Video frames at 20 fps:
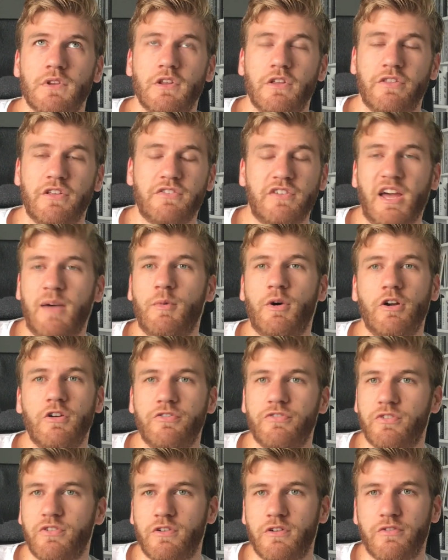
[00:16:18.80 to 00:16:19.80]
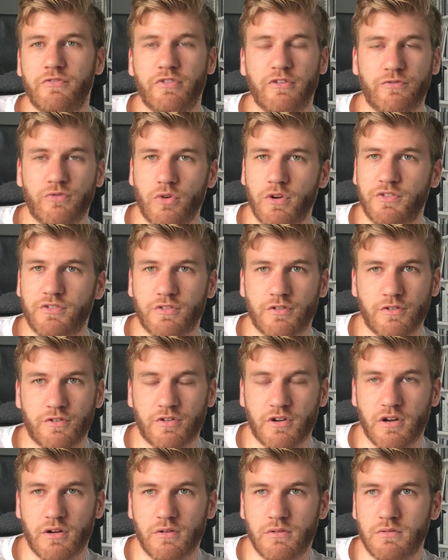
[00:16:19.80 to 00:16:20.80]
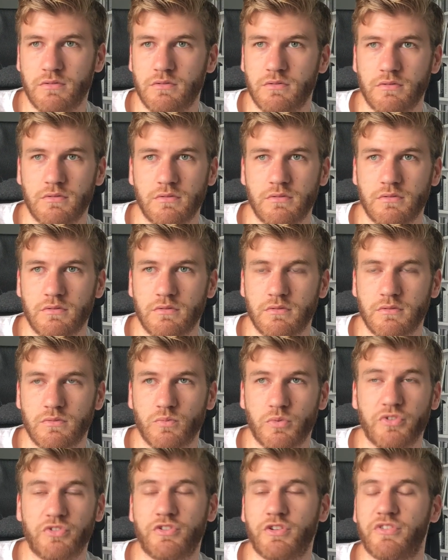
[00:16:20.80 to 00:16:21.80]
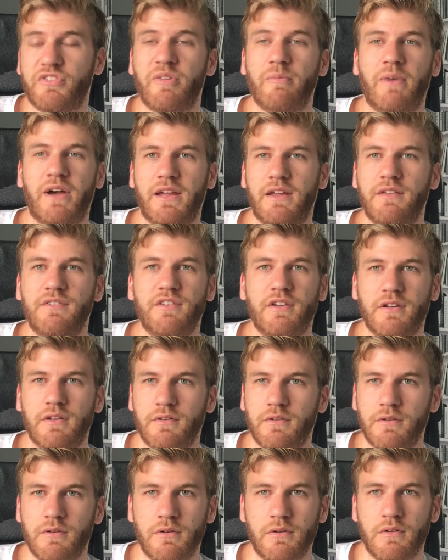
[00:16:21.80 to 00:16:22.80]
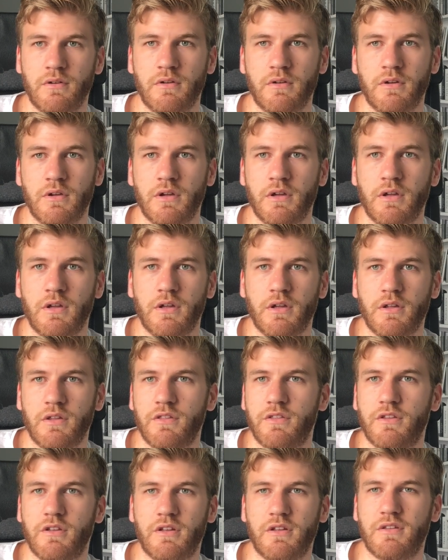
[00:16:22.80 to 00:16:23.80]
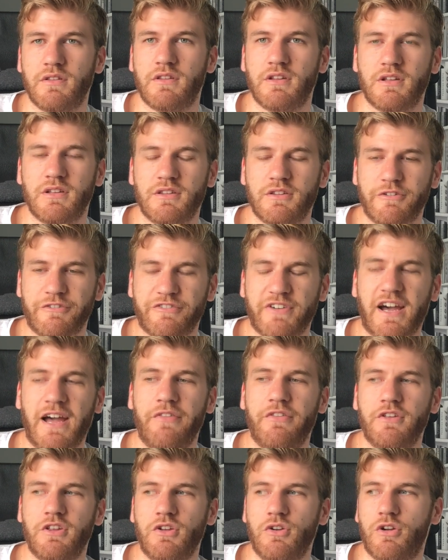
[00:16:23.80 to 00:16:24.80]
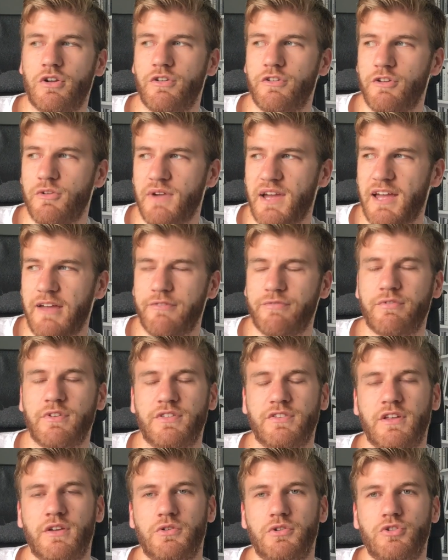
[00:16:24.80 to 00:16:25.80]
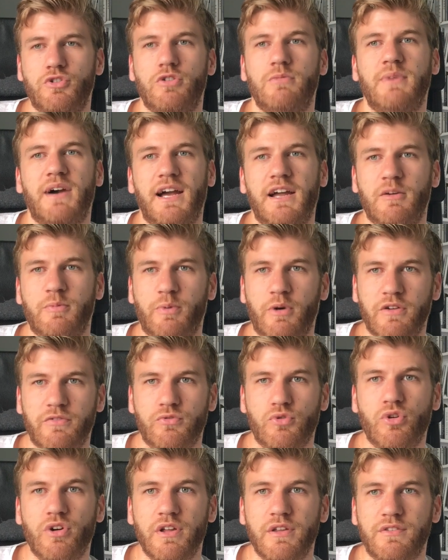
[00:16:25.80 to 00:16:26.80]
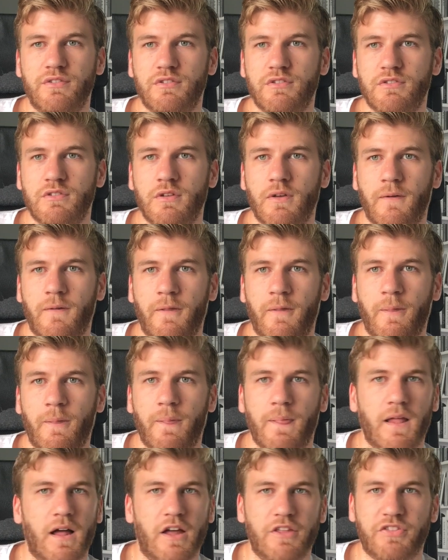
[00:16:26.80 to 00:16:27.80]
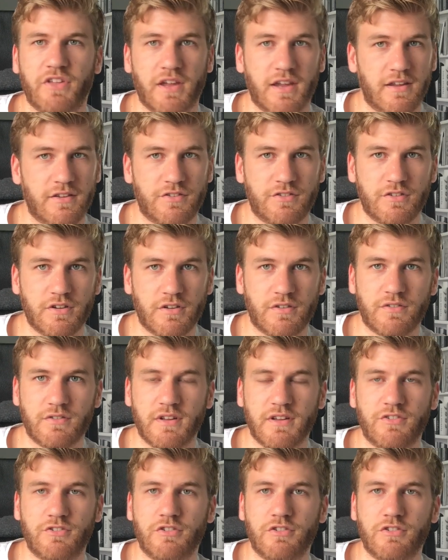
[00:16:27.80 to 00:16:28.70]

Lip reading: The demo for voice control was just amazing. The fact that you can do everything on your Mac by voice, I think is just